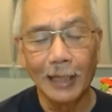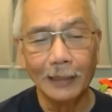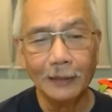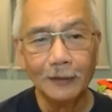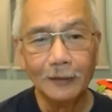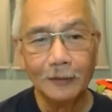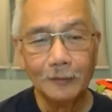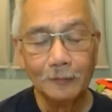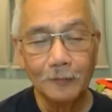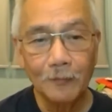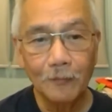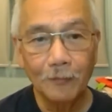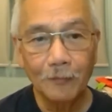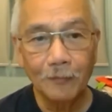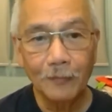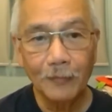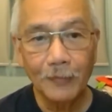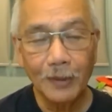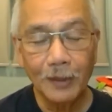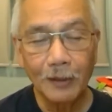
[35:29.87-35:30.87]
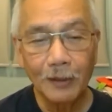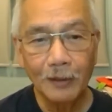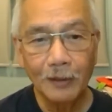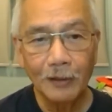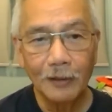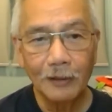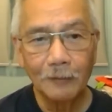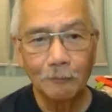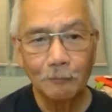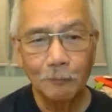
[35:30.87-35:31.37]
And
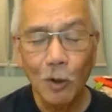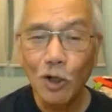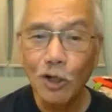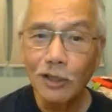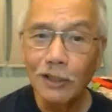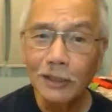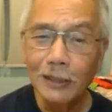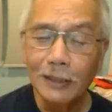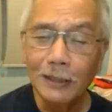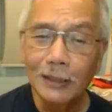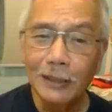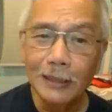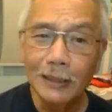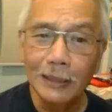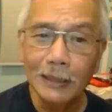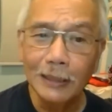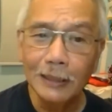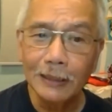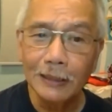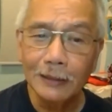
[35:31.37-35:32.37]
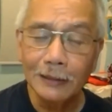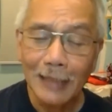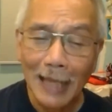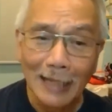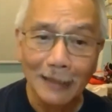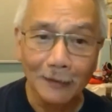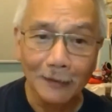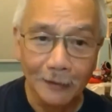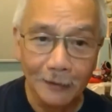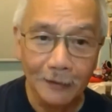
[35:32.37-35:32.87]
Paul the
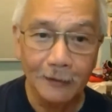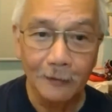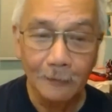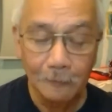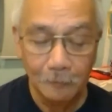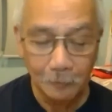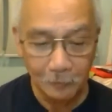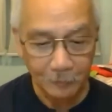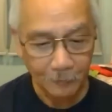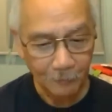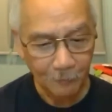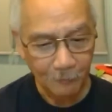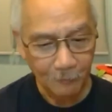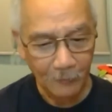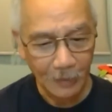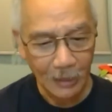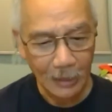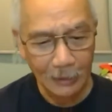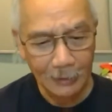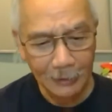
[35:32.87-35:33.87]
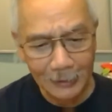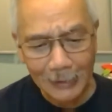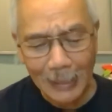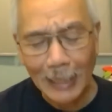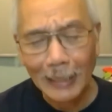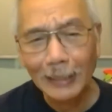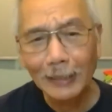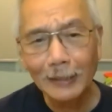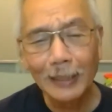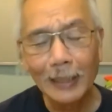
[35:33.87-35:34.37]
Tenth
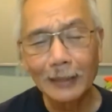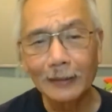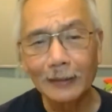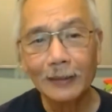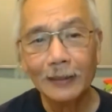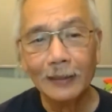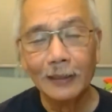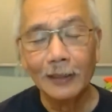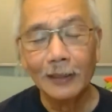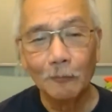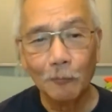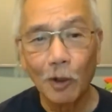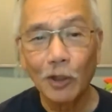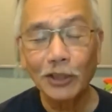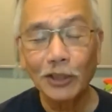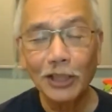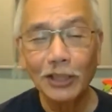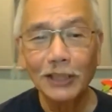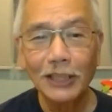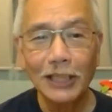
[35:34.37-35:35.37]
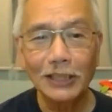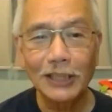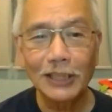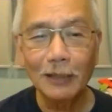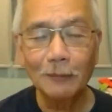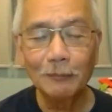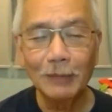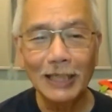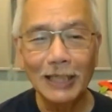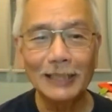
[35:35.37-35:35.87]
said that
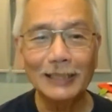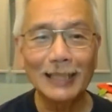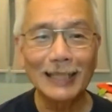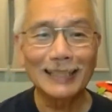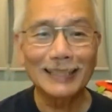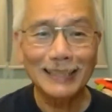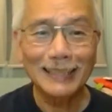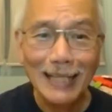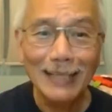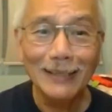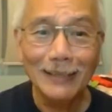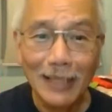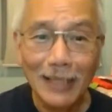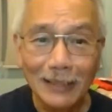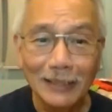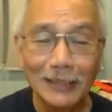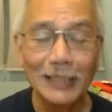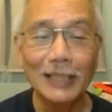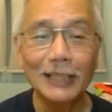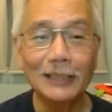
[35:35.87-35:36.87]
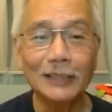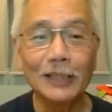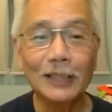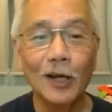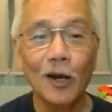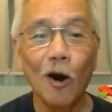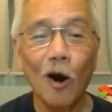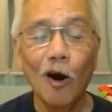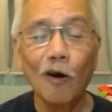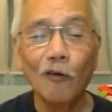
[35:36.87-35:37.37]
modernism is the
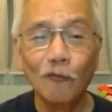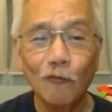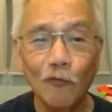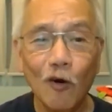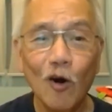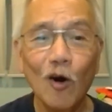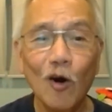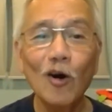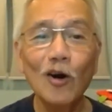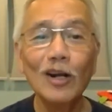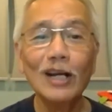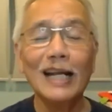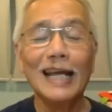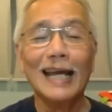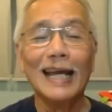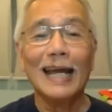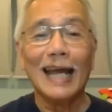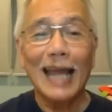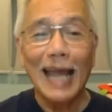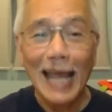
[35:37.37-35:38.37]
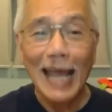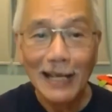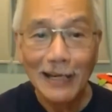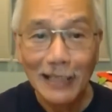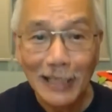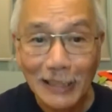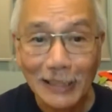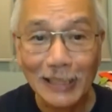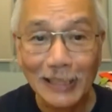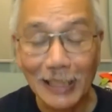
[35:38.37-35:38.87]
synthesis of all
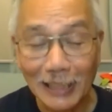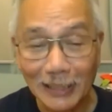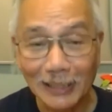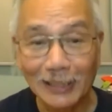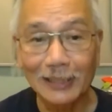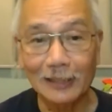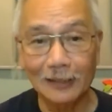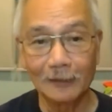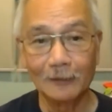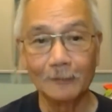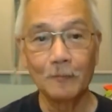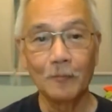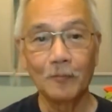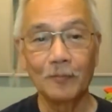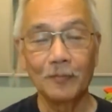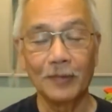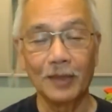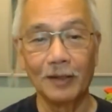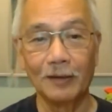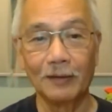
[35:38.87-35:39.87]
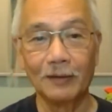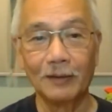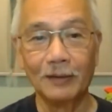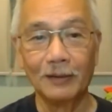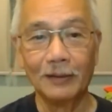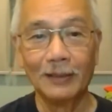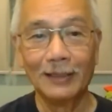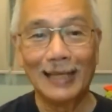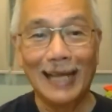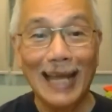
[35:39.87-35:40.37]
heresies,
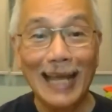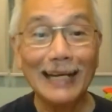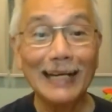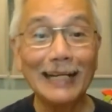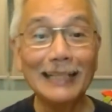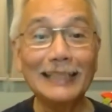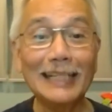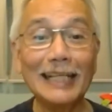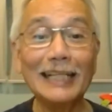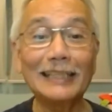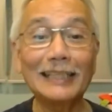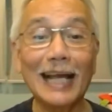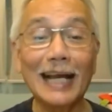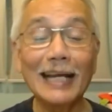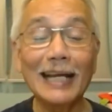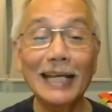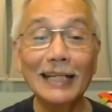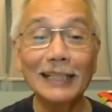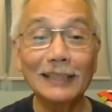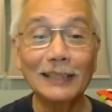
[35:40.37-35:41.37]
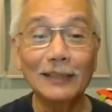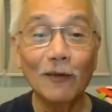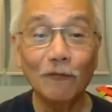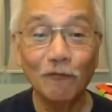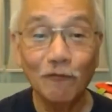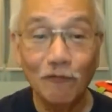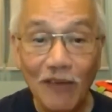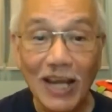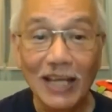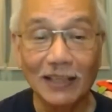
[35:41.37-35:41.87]
heresies against
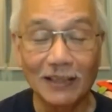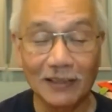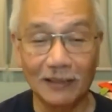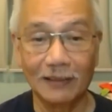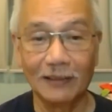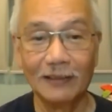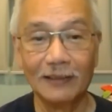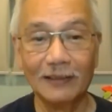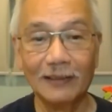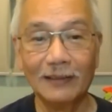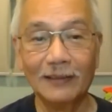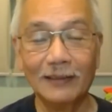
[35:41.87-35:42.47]
the faith,